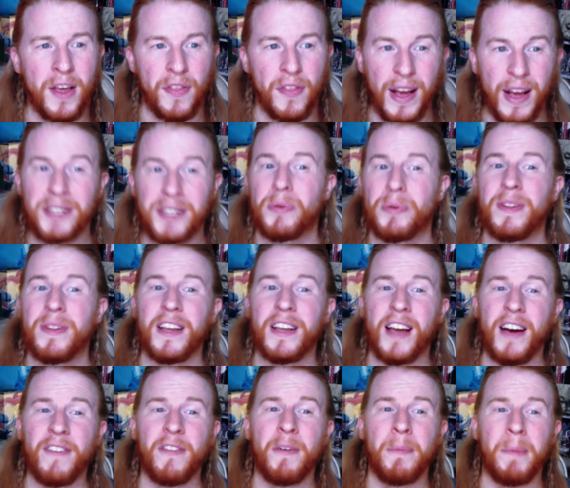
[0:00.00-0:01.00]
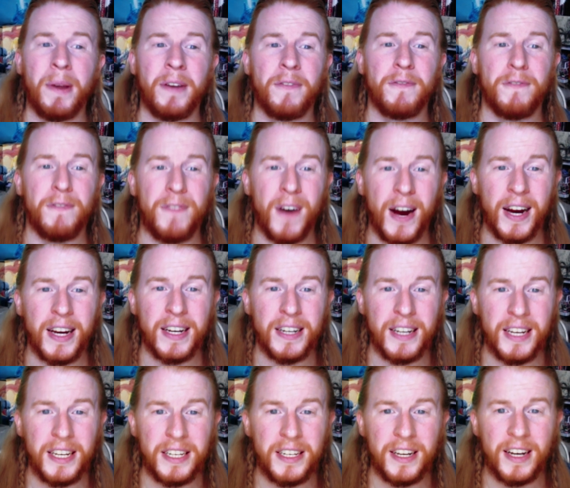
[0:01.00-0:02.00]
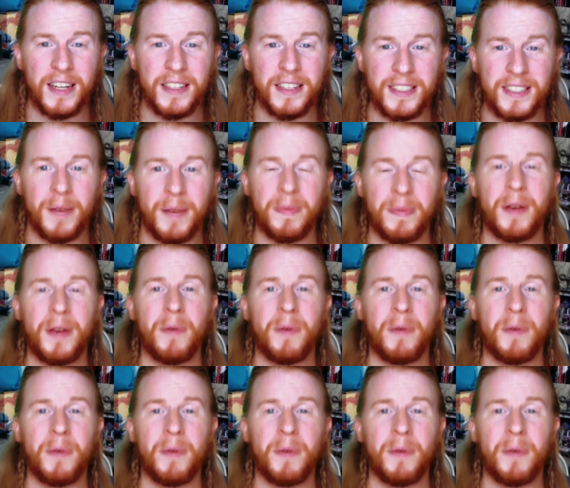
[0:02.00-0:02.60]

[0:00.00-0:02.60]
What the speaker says: That's when the government finally does something